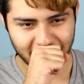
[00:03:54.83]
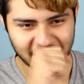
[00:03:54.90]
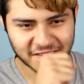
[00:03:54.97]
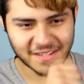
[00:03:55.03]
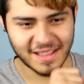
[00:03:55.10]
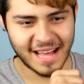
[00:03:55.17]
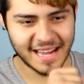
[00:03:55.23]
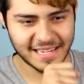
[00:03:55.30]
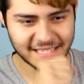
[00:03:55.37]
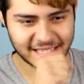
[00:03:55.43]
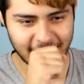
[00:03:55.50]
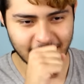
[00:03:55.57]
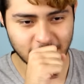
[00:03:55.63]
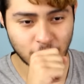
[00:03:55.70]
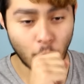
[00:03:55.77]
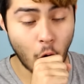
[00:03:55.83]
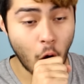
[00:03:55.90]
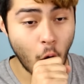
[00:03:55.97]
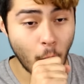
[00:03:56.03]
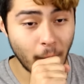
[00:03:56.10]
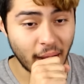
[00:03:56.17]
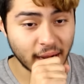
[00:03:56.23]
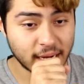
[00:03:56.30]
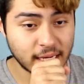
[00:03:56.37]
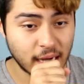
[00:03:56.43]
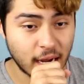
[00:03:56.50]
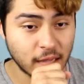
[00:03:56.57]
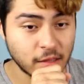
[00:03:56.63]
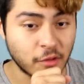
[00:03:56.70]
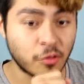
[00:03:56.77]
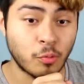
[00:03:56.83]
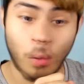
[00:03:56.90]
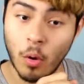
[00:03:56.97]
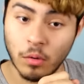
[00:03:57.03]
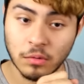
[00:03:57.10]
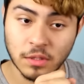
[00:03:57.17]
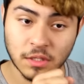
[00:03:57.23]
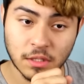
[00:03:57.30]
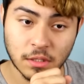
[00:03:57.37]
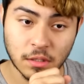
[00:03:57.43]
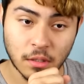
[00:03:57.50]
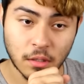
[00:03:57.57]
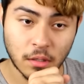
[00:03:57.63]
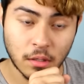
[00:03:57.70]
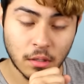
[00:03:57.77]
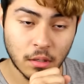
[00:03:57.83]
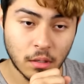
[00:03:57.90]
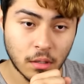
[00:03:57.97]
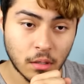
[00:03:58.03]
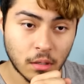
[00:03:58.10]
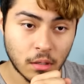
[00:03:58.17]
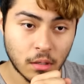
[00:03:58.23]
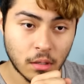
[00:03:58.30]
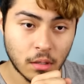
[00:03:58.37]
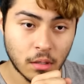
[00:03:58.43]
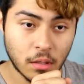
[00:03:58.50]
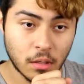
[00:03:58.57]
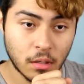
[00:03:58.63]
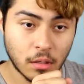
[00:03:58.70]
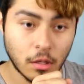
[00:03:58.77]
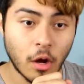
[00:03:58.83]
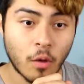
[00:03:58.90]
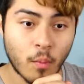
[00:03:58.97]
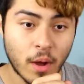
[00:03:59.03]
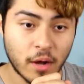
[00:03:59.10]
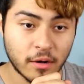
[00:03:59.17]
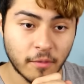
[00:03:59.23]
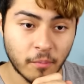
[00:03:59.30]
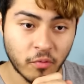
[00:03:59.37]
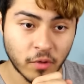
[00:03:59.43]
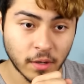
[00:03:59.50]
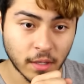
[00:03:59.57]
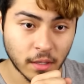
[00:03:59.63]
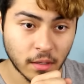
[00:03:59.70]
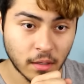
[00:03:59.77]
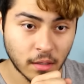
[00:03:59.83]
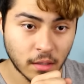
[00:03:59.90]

There's a lion statue. Oh my god, the thrones. Young, wild, and Free,